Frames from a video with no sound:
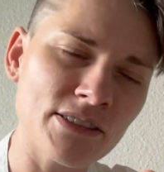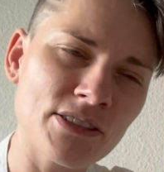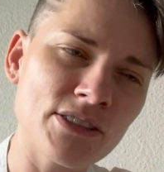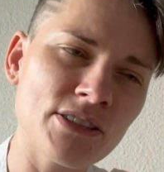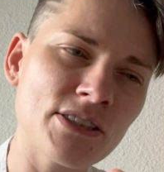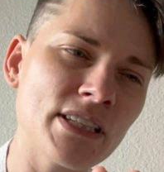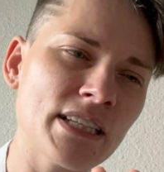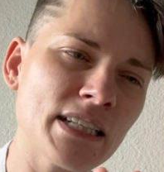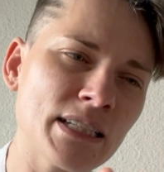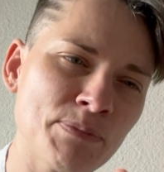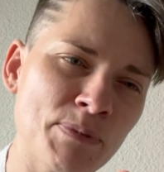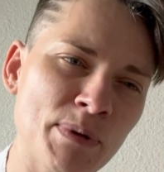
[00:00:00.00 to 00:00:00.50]

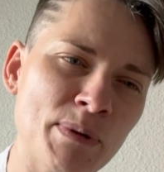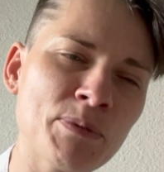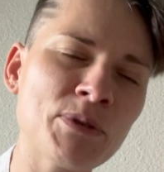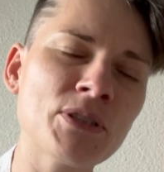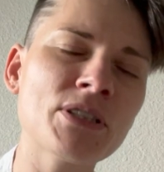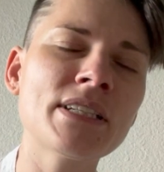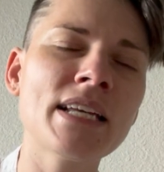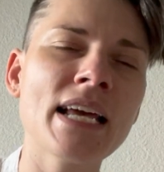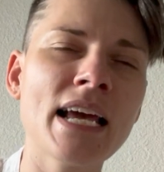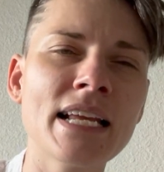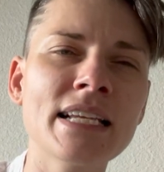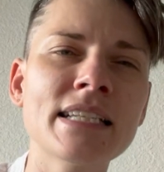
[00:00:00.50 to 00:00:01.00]
these people
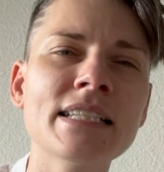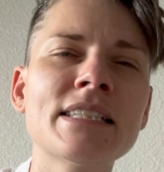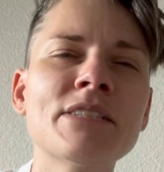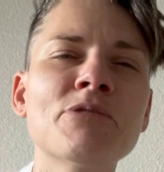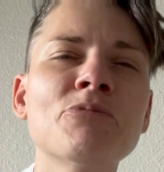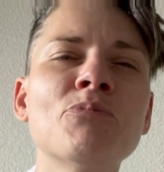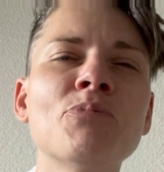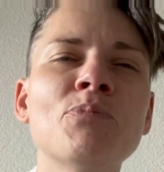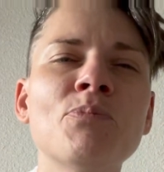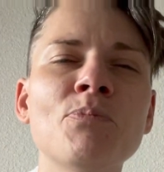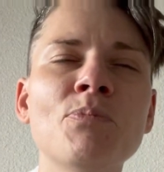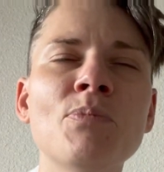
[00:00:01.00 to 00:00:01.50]
tend to
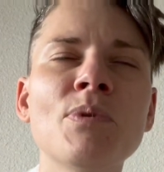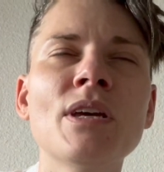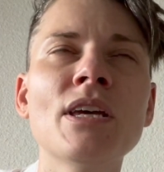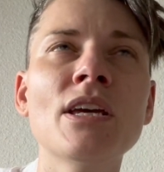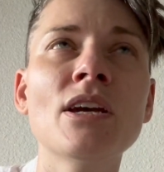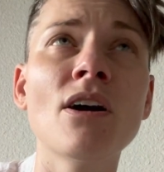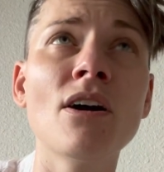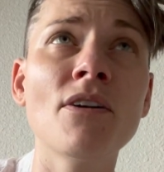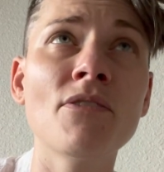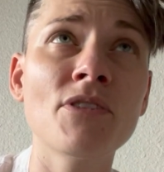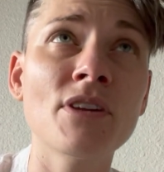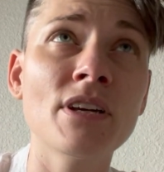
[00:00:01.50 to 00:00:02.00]
be
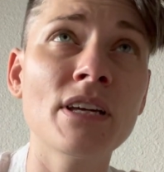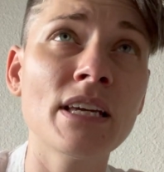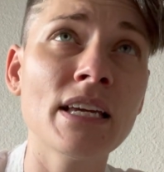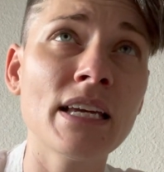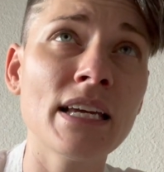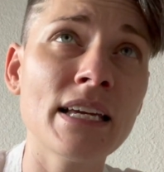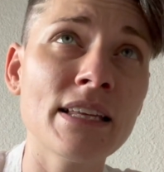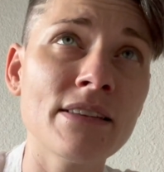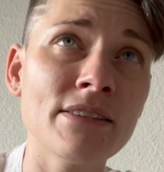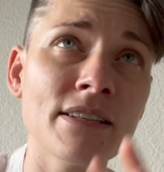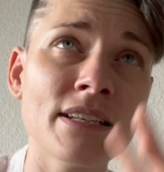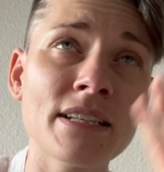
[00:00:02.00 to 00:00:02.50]

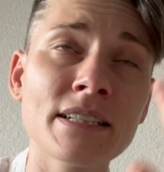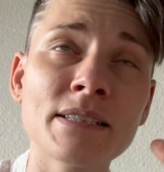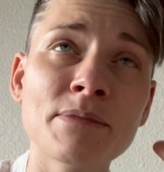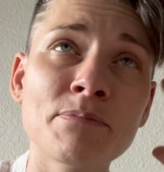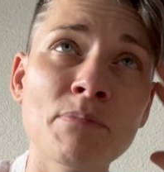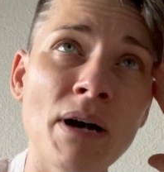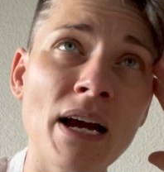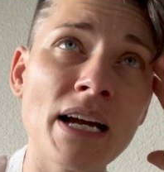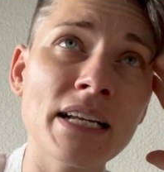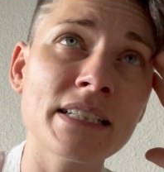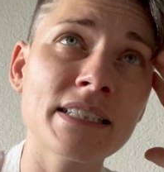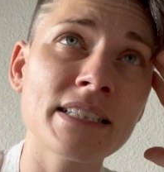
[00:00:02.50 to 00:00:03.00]
in this
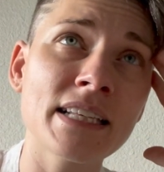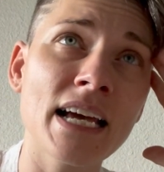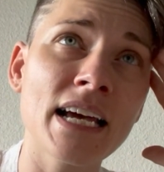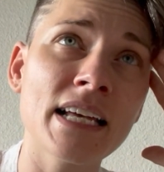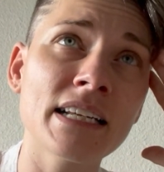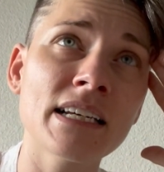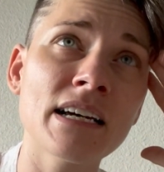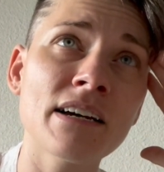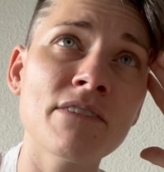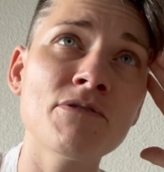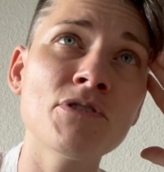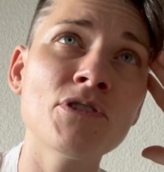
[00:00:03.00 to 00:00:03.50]
mindset
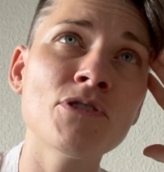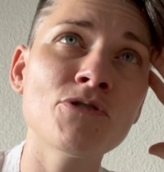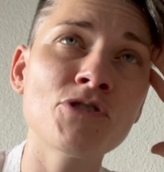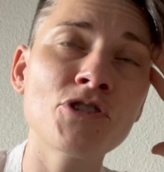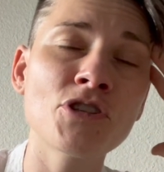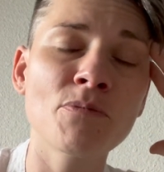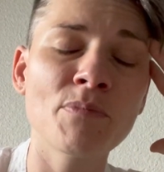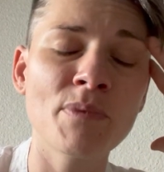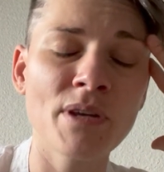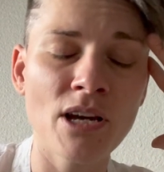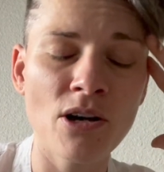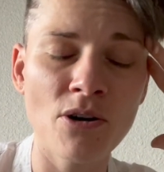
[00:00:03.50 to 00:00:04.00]
of you
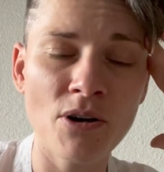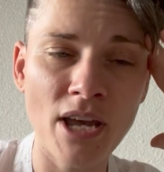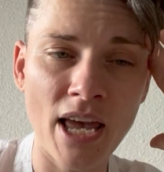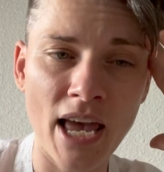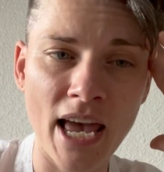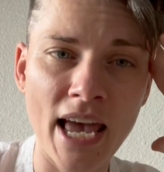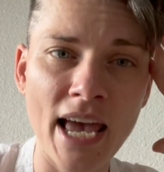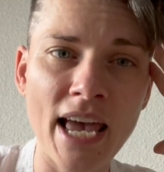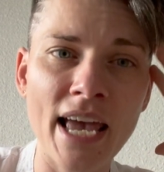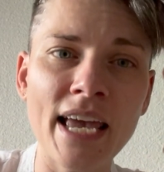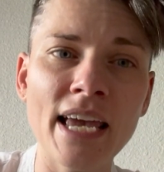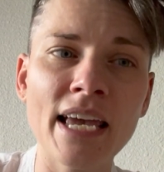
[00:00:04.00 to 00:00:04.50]
should be
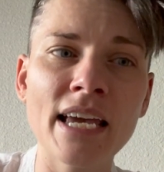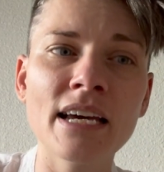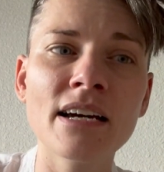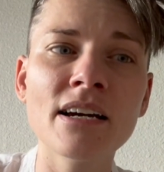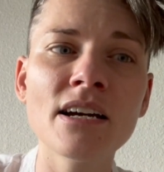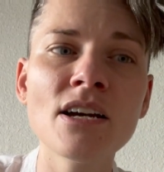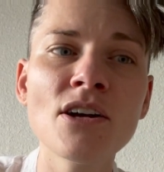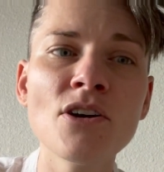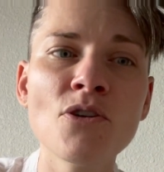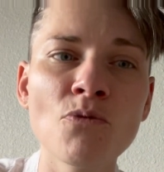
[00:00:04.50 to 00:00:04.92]
okay